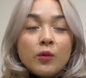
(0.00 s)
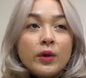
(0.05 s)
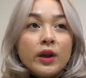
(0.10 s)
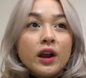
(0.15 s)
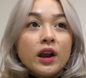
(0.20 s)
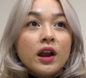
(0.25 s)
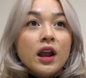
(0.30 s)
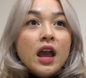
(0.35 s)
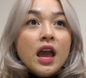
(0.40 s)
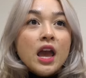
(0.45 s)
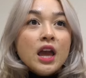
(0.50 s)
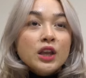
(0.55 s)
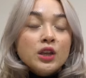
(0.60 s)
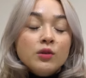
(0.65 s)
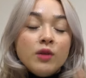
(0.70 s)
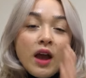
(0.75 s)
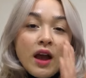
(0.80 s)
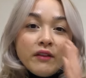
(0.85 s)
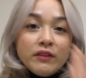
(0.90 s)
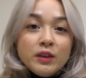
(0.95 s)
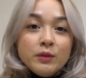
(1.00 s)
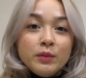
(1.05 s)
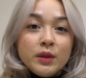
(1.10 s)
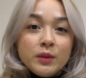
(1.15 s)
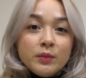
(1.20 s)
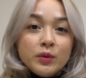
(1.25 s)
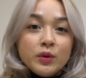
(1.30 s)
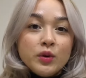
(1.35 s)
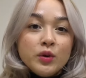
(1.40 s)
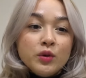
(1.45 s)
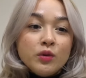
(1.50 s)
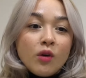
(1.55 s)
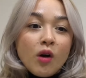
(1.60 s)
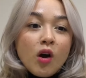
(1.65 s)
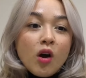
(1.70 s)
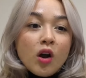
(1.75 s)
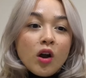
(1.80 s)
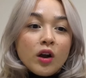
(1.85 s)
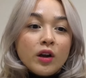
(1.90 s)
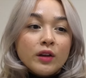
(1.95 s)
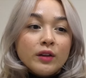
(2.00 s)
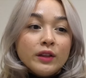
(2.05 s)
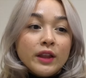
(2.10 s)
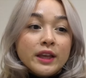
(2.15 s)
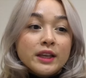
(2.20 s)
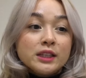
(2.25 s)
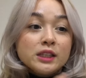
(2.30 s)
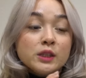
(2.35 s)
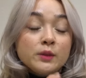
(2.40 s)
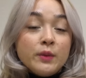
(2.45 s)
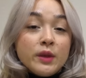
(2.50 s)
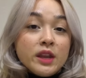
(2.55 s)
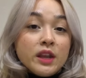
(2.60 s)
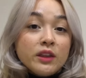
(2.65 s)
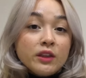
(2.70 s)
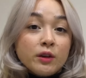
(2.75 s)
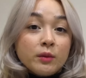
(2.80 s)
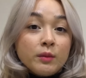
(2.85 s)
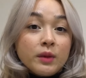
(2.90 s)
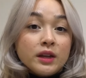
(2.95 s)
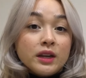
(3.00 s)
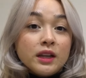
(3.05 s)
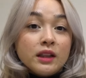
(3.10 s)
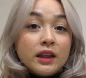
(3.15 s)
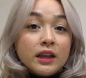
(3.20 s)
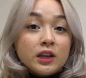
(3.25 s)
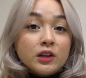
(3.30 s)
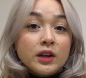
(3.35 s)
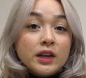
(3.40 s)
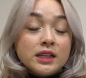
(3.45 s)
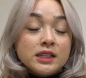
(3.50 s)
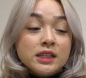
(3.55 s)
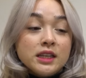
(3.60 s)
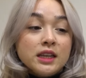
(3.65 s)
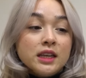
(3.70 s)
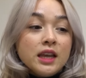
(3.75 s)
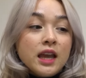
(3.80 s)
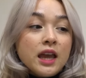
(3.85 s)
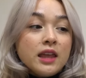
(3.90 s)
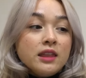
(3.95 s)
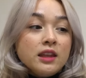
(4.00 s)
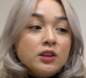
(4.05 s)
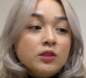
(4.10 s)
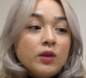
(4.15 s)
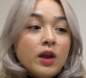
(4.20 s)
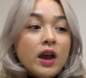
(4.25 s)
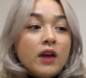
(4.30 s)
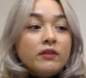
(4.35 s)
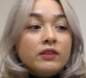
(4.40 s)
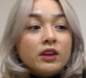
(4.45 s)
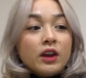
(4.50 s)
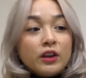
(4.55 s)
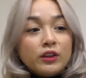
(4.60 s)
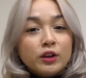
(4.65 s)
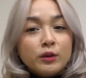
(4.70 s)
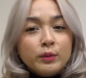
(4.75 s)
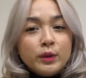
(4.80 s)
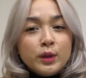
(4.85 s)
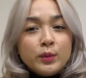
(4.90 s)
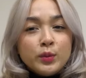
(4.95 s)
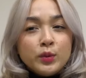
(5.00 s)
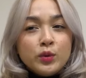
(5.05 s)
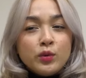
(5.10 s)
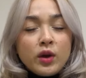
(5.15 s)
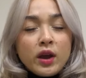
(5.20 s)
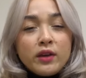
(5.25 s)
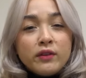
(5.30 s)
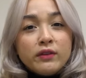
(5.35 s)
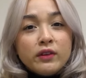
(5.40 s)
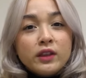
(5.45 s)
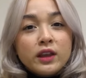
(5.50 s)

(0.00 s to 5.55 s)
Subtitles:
where you have the people who are like spending their money like crazy, and then you have the other people who I feel